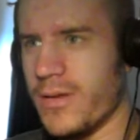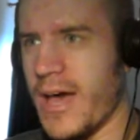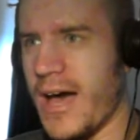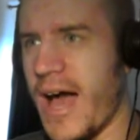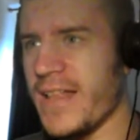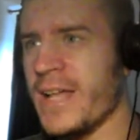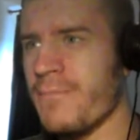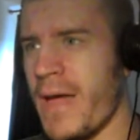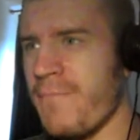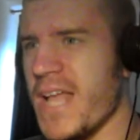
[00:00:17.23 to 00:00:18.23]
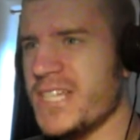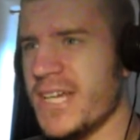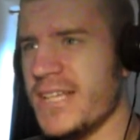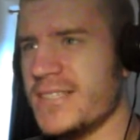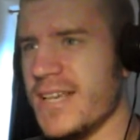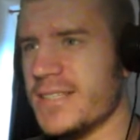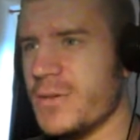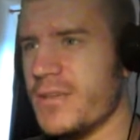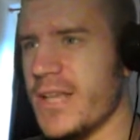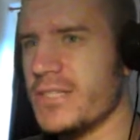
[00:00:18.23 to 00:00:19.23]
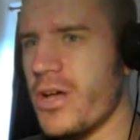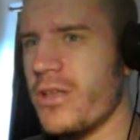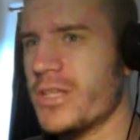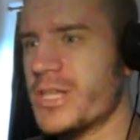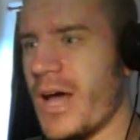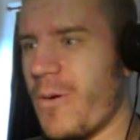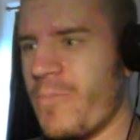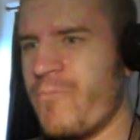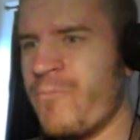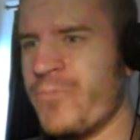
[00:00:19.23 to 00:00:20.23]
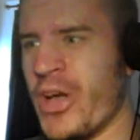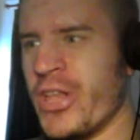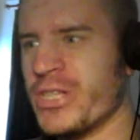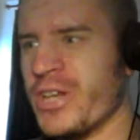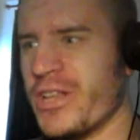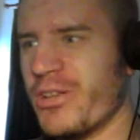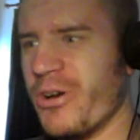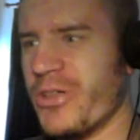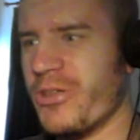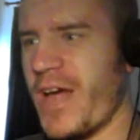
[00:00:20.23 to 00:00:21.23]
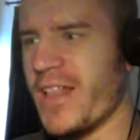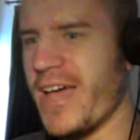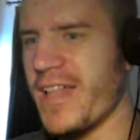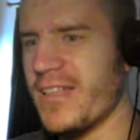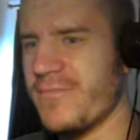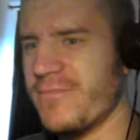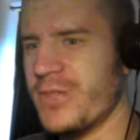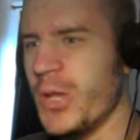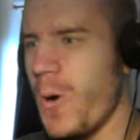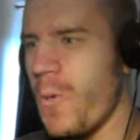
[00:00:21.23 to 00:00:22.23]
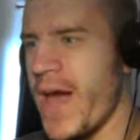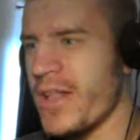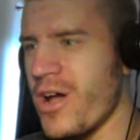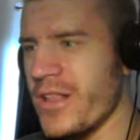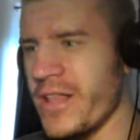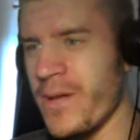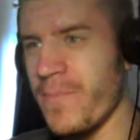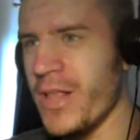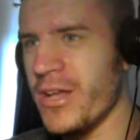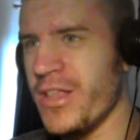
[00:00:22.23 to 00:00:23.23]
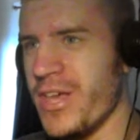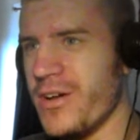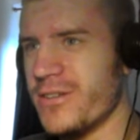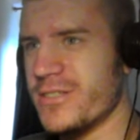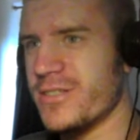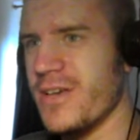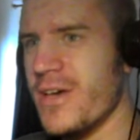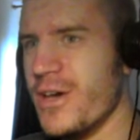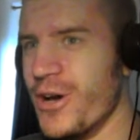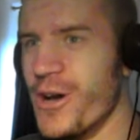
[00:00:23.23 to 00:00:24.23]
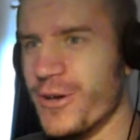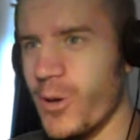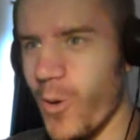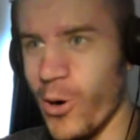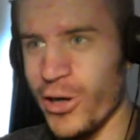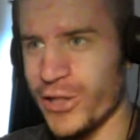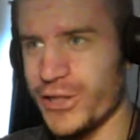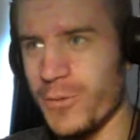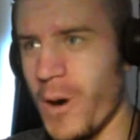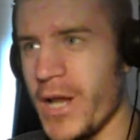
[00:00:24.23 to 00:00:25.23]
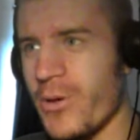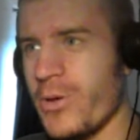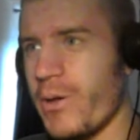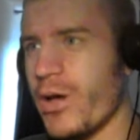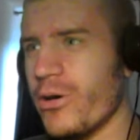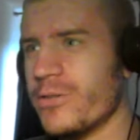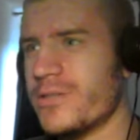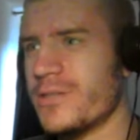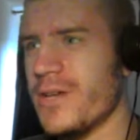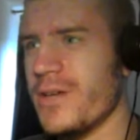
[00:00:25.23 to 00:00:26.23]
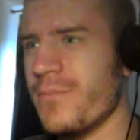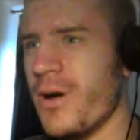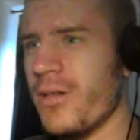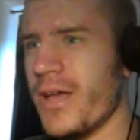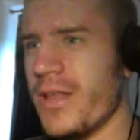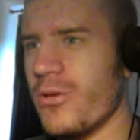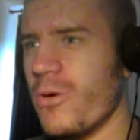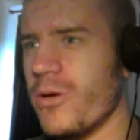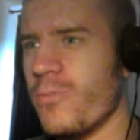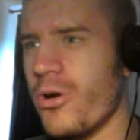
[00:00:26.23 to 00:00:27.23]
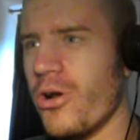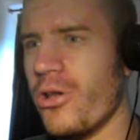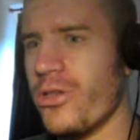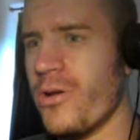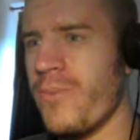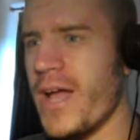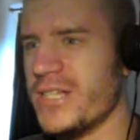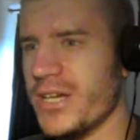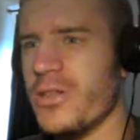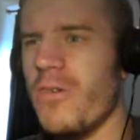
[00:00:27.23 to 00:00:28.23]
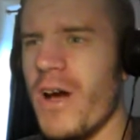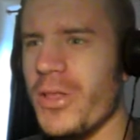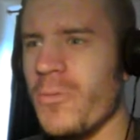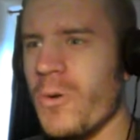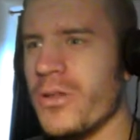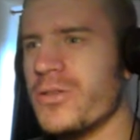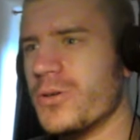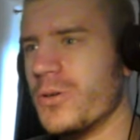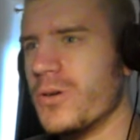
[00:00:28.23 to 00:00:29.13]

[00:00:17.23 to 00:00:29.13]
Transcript: Uh, I think my magic is as good as Donald's now. Hmm, Donald's not going to like that. No way, not in a million years. gosh, why don't we go see Merlin? Work more on your magic. No, I don't want to.